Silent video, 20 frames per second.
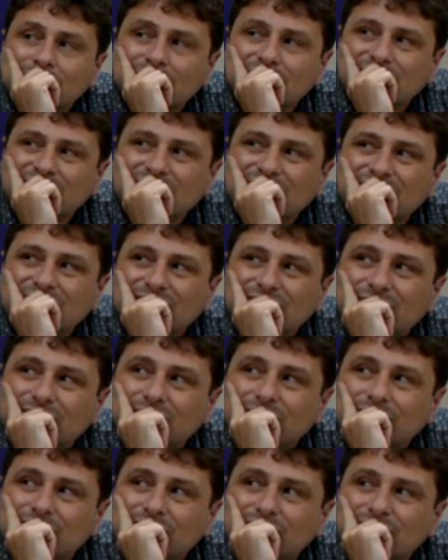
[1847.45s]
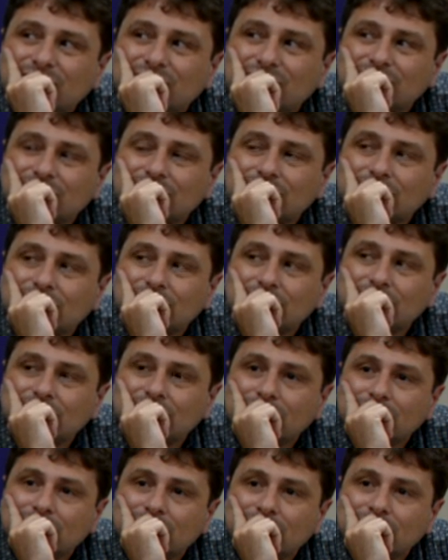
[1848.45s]

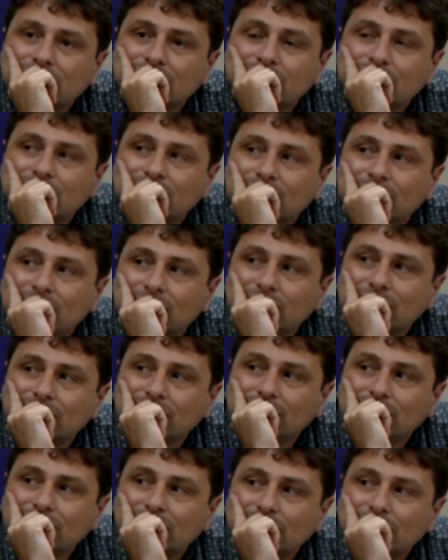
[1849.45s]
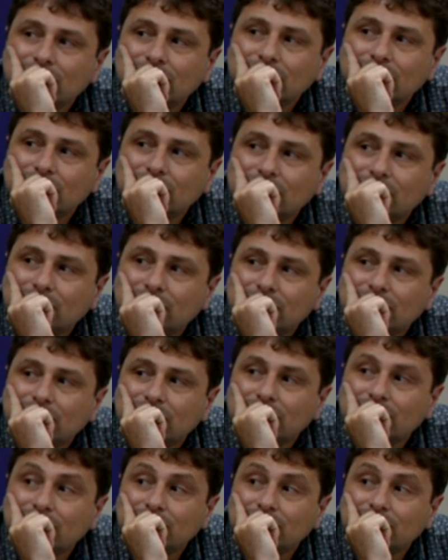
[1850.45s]
This person isn't speaking.